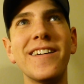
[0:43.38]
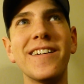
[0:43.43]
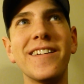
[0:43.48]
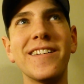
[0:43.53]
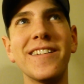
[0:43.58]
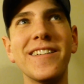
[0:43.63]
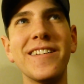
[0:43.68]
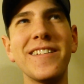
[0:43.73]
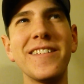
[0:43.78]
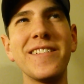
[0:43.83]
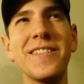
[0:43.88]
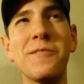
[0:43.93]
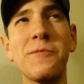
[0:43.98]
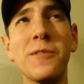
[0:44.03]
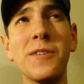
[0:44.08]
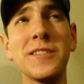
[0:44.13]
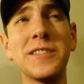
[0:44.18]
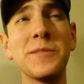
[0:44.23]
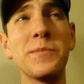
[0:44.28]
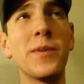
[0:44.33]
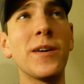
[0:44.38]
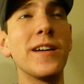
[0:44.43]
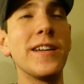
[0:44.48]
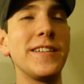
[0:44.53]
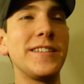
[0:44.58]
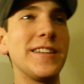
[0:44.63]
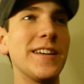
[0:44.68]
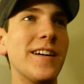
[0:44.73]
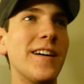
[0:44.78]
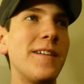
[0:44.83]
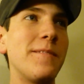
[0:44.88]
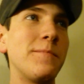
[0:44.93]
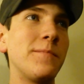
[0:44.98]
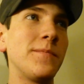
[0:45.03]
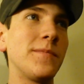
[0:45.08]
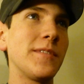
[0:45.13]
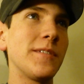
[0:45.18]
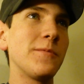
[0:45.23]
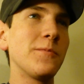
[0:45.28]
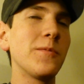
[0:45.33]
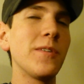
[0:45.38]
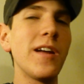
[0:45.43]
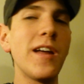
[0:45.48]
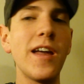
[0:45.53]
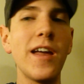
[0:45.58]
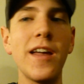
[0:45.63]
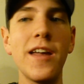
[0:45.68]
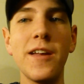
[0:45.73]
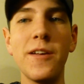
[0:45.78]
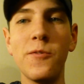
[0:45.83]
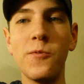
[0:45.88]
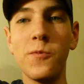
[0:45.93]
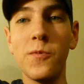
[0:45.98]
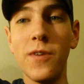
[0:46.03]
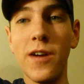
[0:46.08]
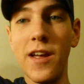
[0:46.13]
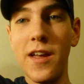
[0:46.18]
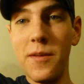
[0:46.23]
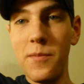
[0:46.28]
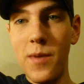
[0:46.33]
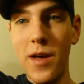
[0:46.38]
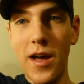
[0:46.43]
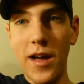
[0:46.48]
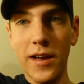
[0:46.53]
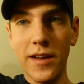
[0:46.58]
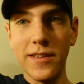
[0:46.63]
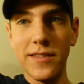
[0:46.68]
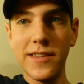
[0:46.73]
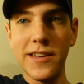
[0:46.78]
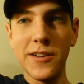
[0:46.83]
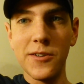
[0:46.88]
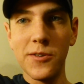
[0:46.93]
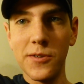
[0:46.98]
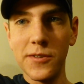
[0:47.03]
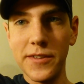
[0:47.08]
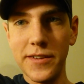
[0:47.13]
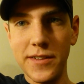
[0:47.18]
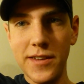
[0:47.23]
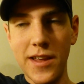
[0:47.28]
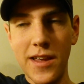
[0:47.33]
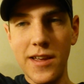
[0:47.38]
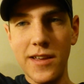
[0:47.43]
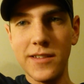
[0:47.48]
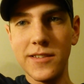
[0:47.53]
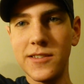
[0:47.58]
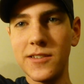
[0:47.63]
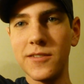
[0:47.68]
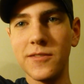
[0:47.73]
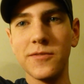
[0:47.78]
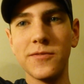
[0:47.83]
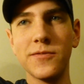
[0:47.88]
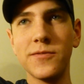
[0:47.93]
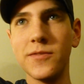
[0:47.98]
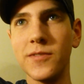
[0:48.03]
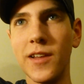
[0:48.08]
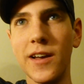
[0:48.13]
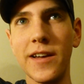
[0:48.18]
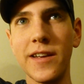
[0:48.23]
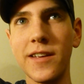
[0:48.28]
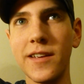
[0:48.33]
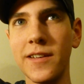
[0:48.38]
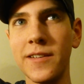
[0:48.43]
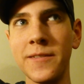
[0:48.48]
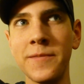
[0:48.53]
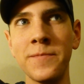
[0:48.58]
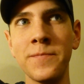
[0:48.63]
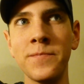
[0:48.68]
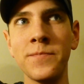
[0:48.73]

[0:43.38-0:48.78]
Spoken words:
once upon a time, way back in the olden days of, like,